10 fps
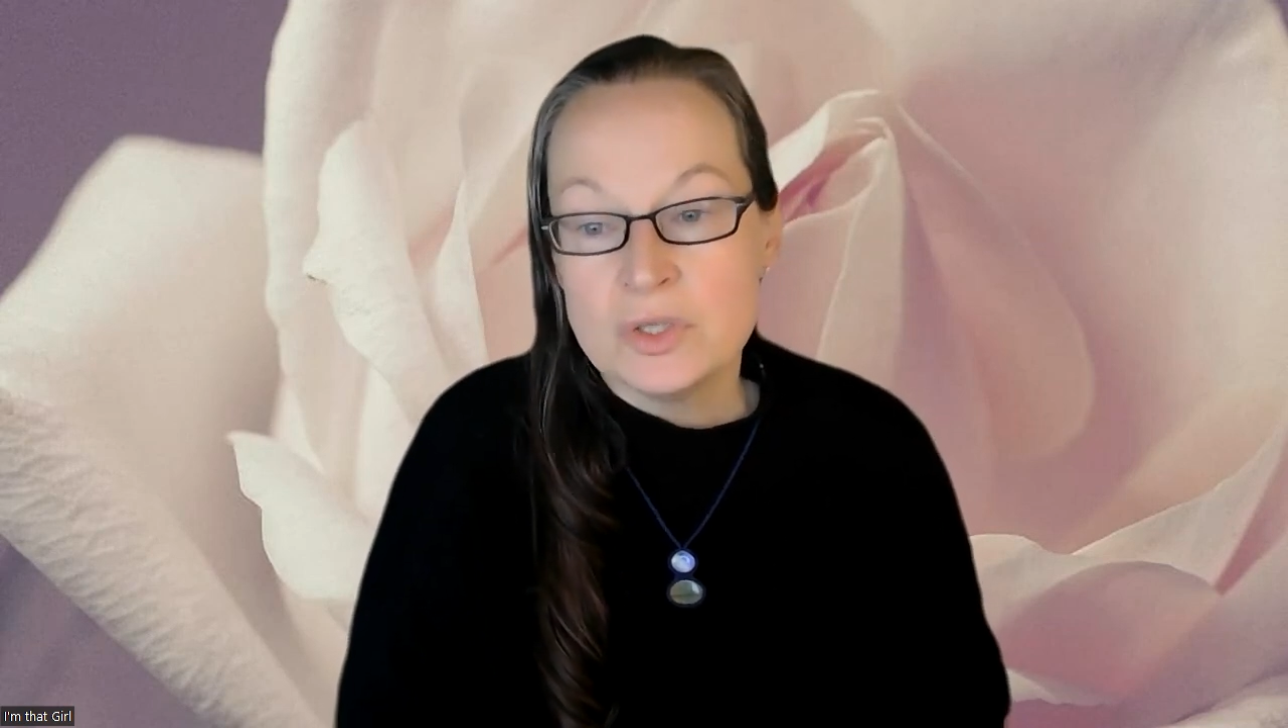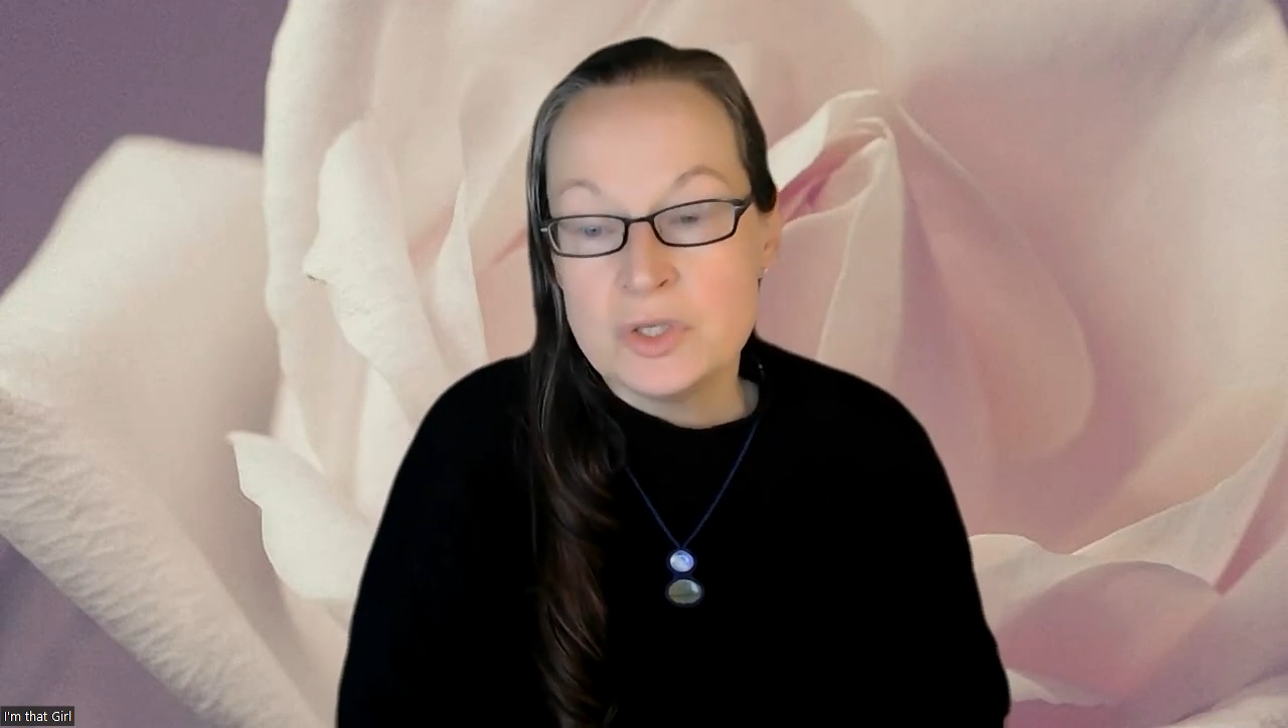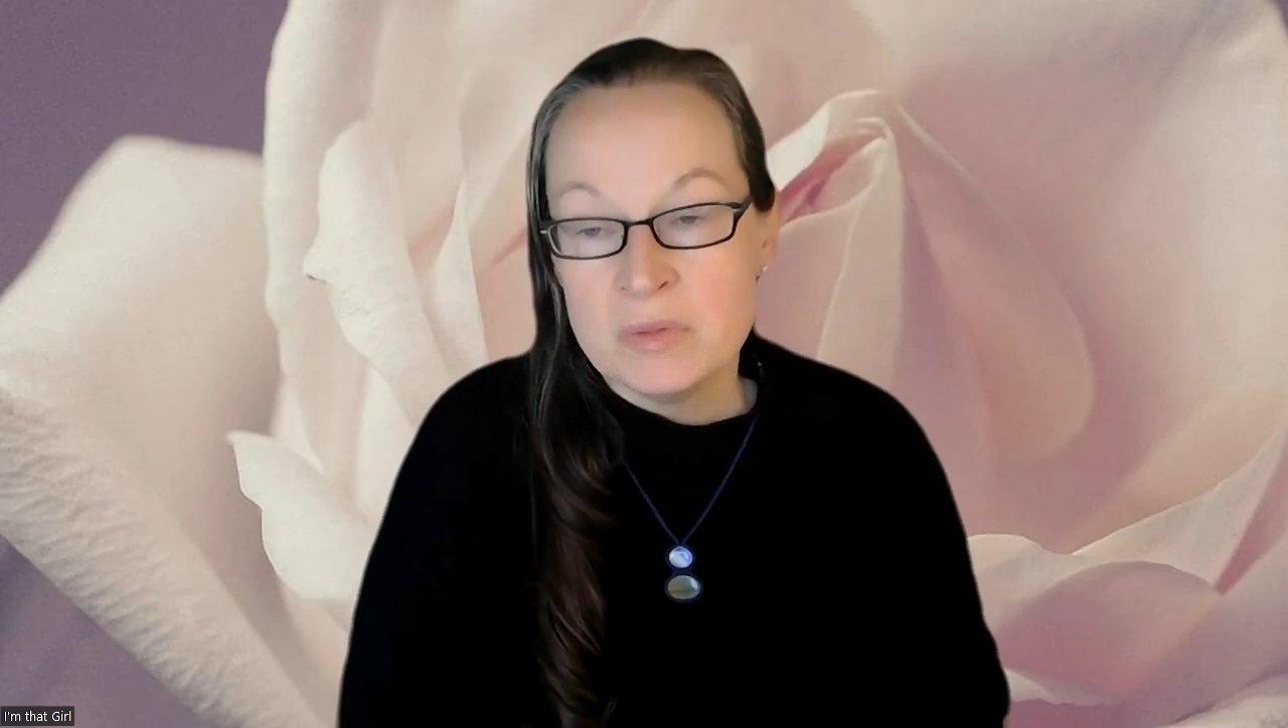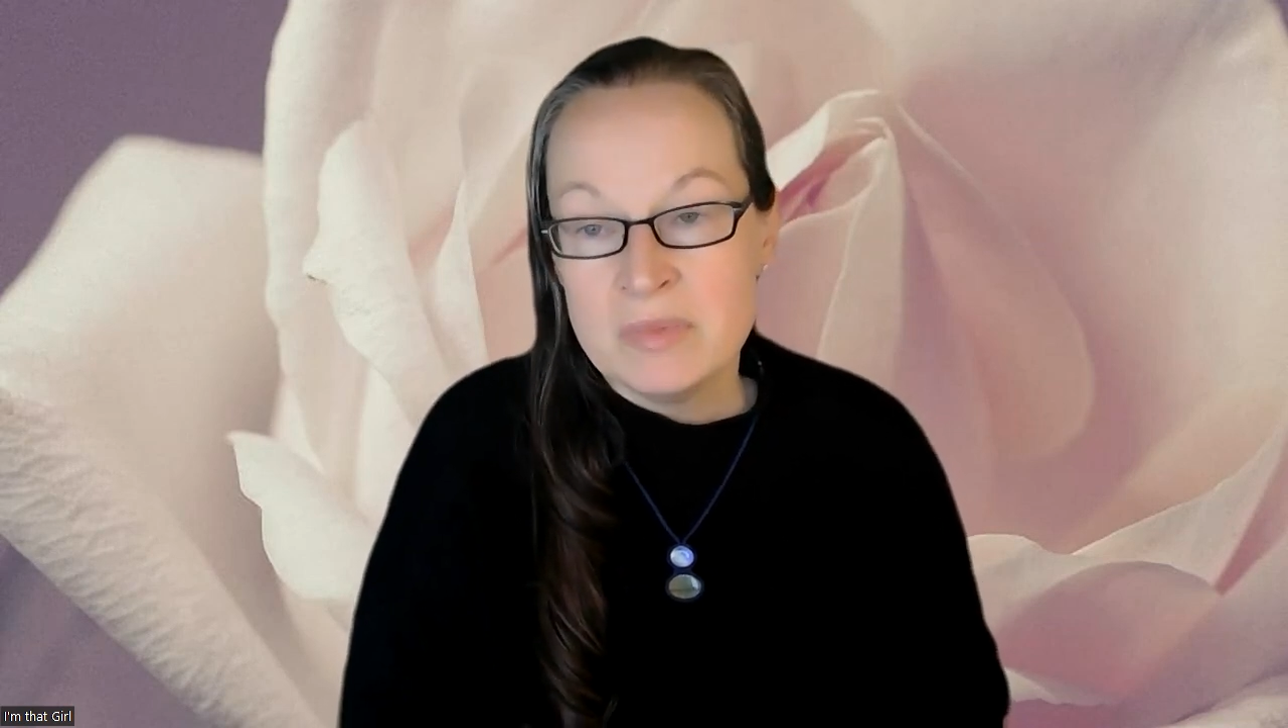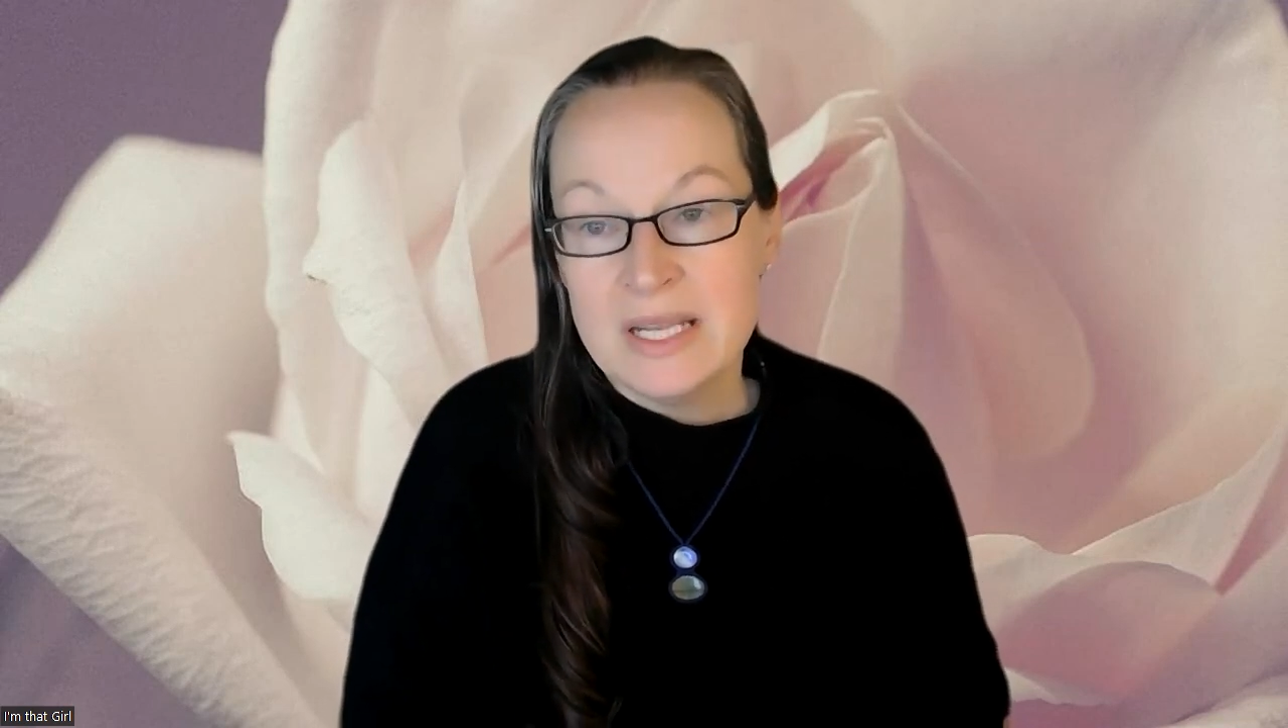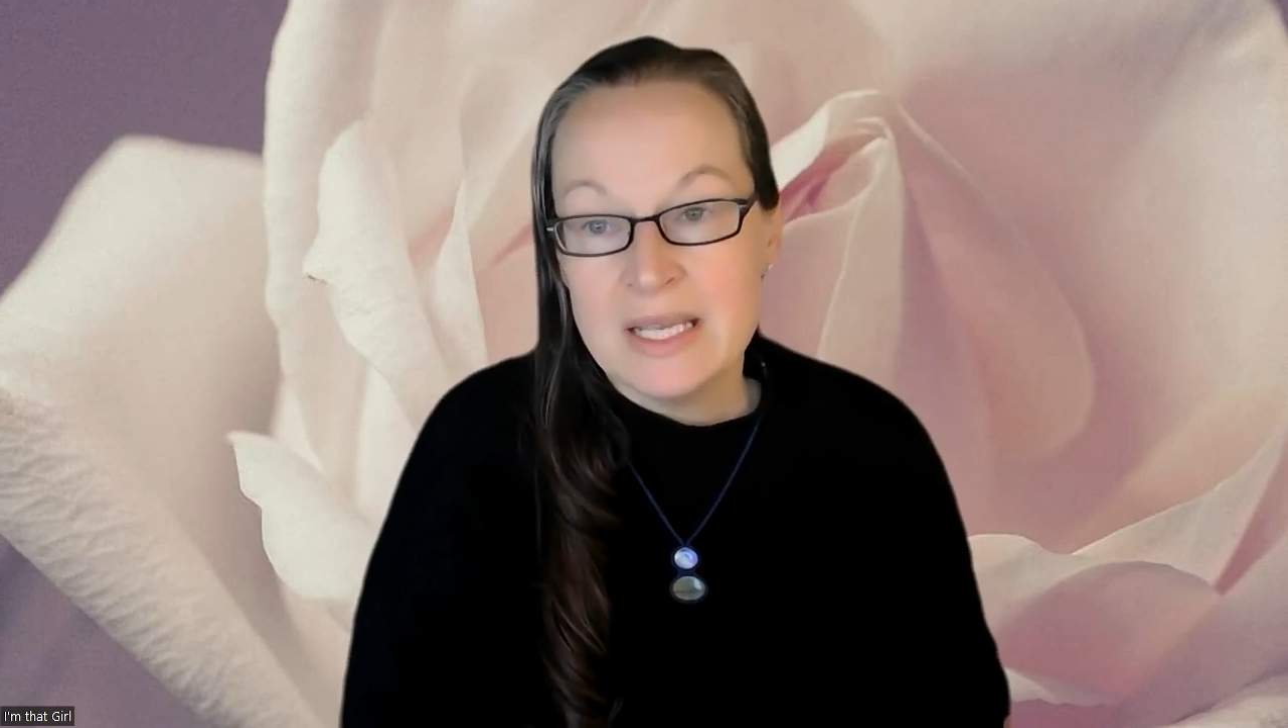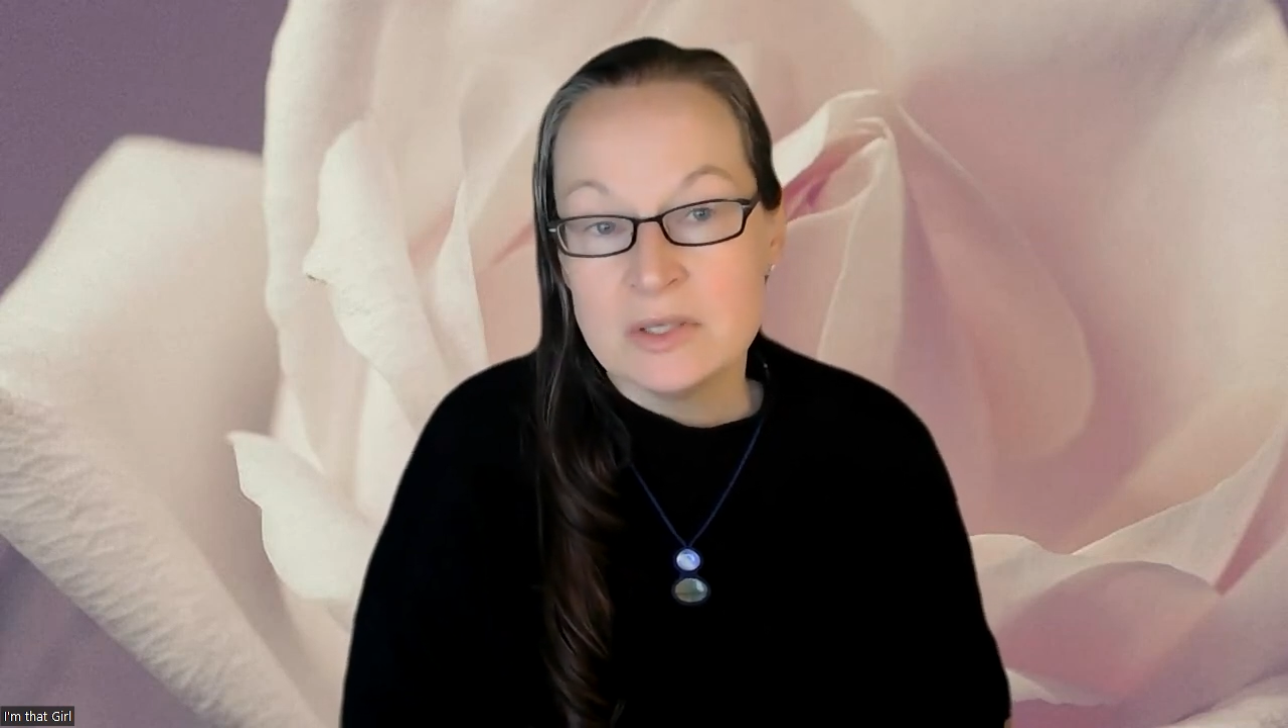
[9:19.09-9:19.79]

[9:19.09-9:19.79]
terminally